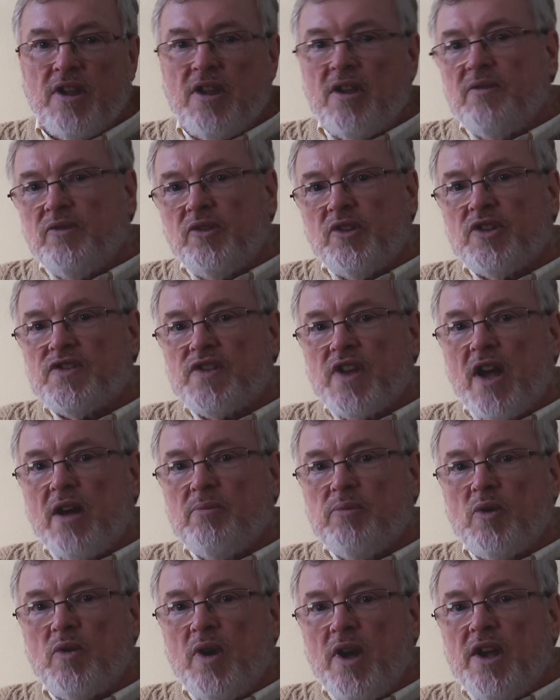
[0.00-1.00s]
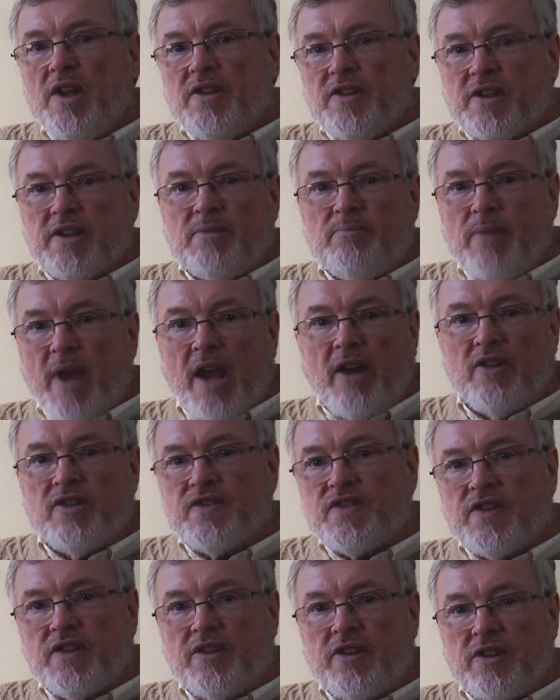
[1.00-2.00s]
For example, the
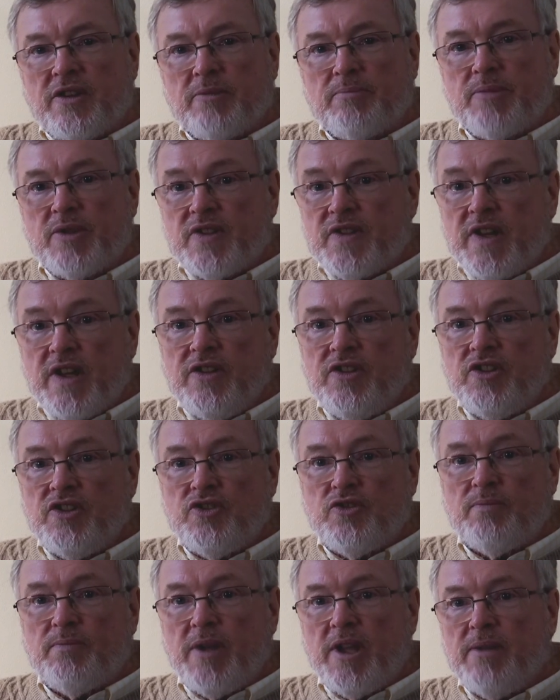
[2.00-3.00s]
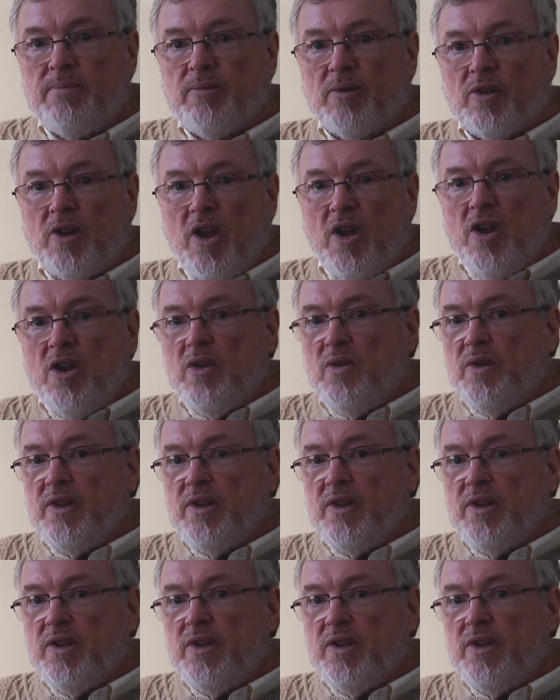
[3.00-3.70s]
comparison of the percentage of people who